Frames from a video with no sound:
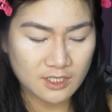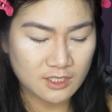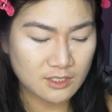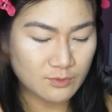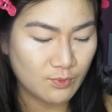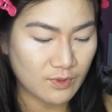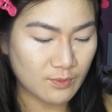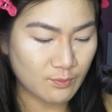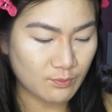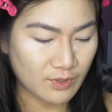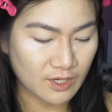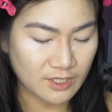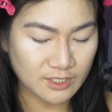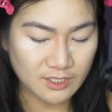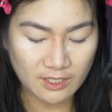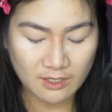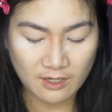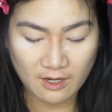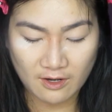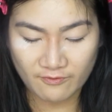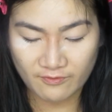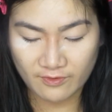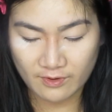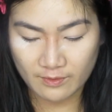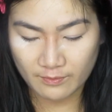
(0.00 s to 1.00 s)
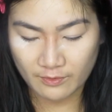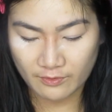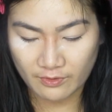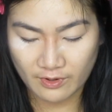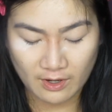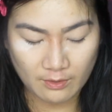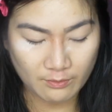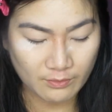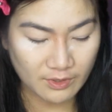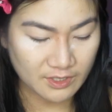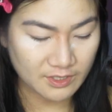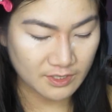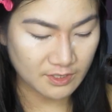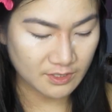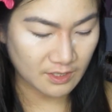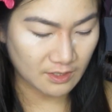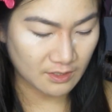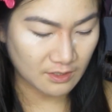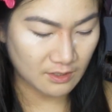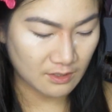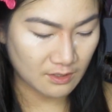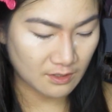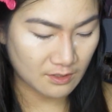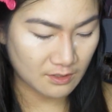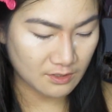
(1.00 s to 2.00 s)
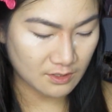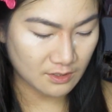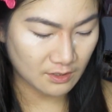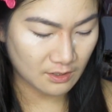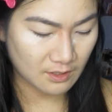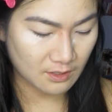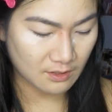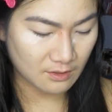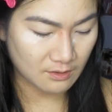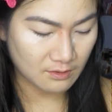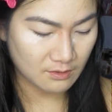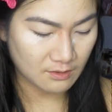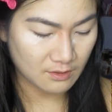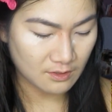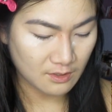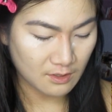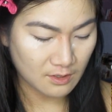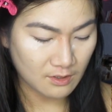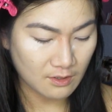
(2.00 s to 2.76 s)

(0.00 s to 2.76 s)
Just one brush I got from Crown Brushes like years ago.